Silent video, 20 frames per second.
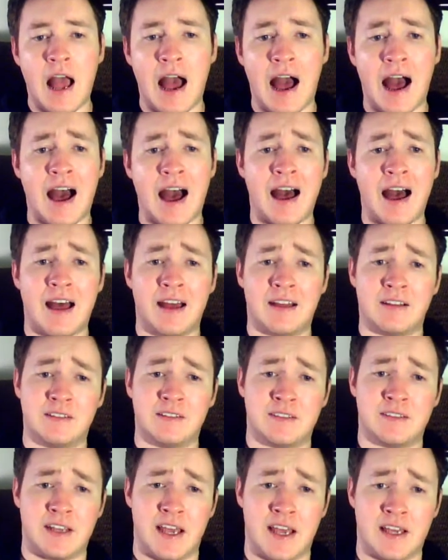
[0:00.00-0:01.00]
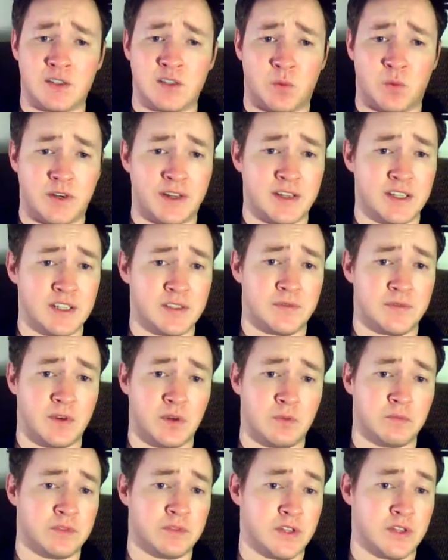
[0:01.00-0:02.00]
and it's one of these
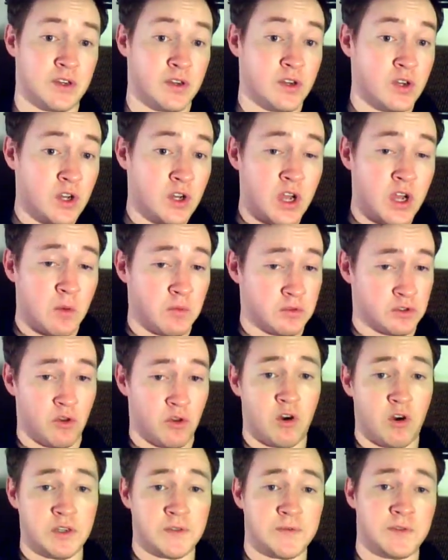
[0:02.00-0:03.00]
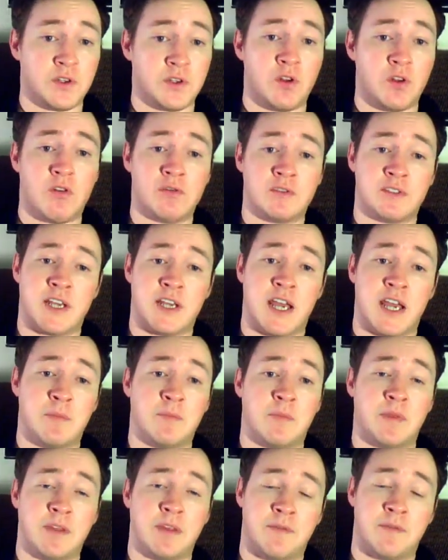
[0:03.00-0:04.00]
films that it was lost for a long time,
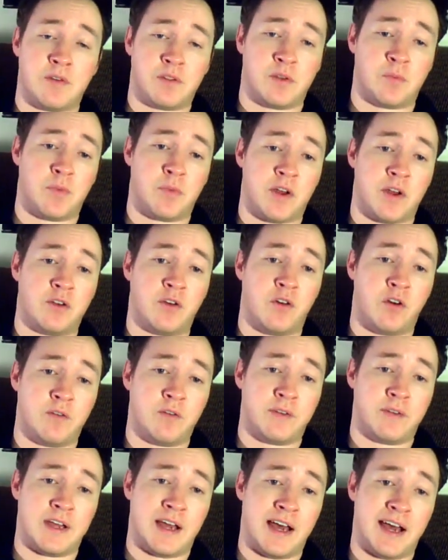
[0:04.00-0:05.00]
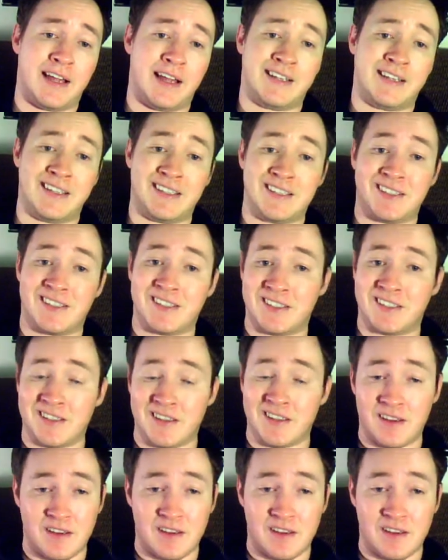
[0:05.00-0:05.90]
but they found a print of it, and it's